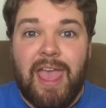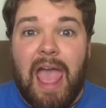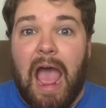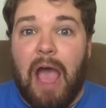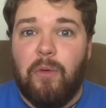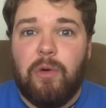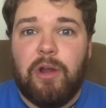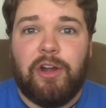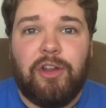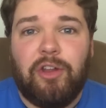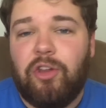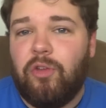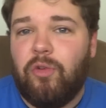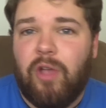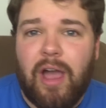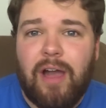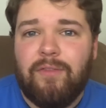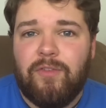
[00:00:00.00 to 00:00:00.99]
I wanted to
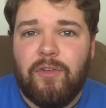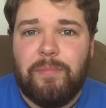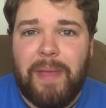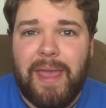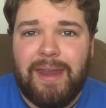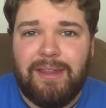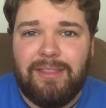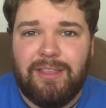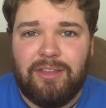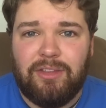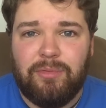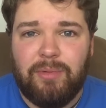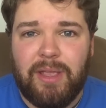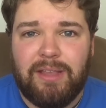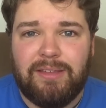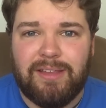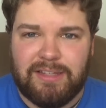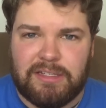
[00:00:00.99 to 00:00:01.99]
do Kung Fu Panda this
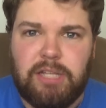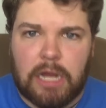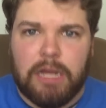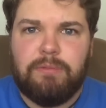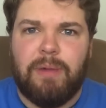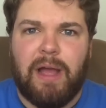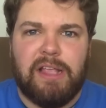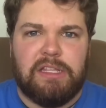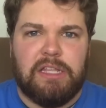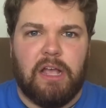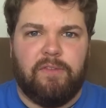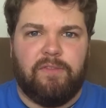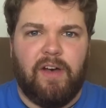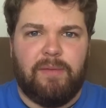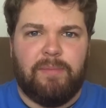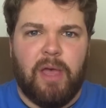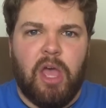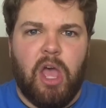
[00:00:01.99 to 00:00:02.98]
week to psych myself
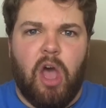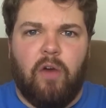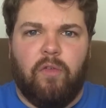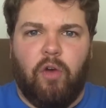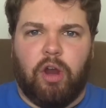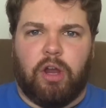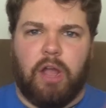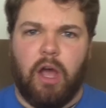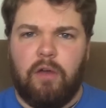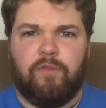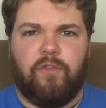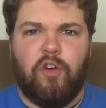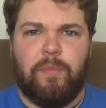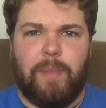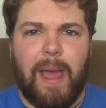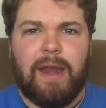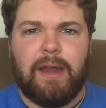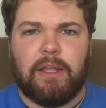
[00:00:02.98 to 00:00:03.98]
up for Kung
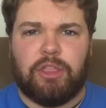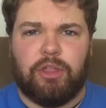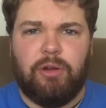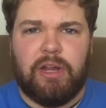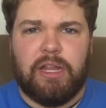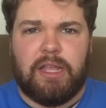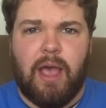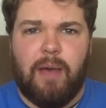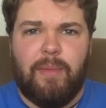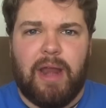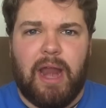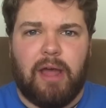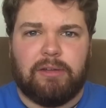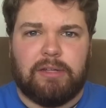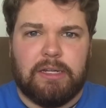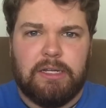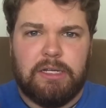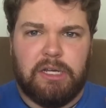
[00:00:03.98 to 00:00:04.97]
Fu Panda 3 coming
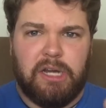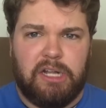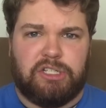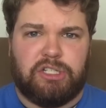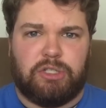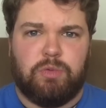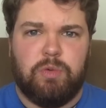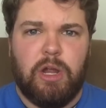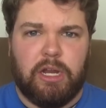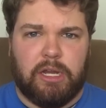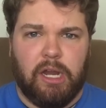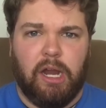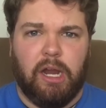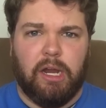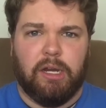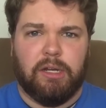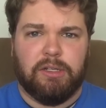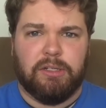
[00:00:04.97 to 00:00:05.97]
out next
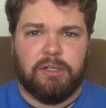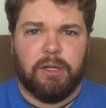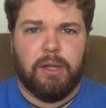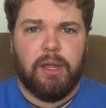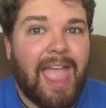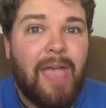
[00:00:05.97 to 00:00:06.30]
weekend.